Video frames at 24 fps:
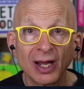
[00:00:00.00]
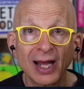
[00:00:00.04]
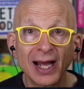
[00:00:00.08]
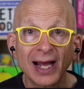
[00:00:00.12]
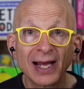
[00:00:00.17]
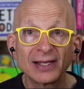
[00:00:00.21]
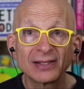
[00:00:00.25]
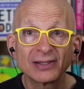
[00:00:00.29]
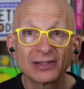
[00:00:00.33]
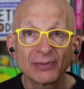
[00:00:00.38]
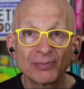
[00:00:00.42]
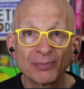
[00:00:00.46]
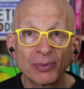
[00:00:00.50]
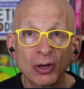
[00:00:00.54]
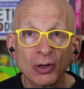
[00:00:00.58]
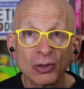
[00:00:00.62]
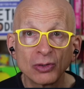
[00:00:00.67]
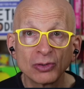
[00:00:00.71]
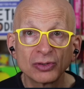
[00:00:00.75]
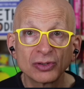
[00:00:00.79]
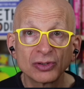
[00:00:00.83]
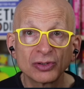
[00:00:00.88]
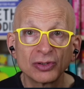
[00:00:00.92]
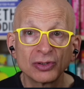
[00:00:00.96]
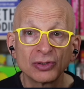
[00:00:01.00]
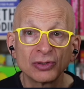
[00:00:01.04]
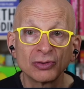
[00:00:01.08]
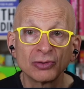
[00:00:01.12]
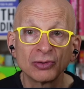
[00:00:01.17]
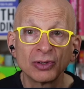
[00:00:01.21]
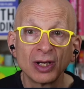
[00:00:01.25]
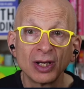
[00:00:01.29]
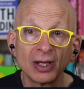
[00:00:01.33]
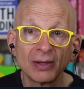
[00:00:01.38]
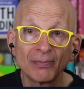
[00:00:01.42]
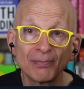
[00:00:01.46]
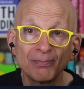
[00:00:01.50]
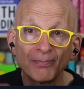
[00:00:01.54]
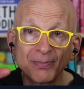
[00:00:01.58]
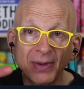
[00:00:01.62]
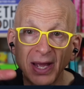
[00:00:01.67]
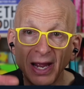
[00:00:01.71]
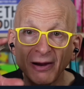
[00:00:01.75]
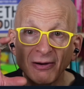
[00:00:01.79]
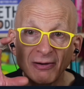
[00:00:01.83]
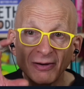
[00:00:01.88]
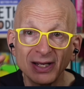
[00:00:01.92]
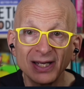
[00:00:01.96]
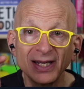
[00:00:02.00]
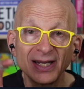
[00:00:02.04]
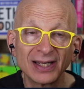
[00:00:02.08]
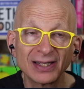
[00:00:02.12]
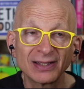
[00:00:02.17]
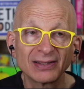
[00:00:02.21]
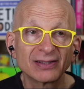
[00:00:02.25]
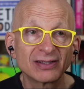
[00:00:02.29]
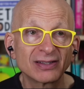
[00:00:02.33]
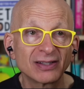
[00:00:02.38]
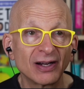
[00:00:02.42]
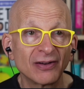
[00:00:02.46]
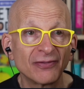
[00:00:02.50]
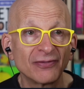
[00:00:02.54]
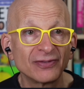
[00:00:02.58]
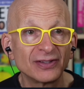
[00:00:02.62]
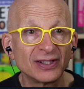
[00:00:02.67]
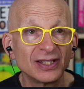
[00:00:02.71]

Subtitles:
as opposed to burying stuff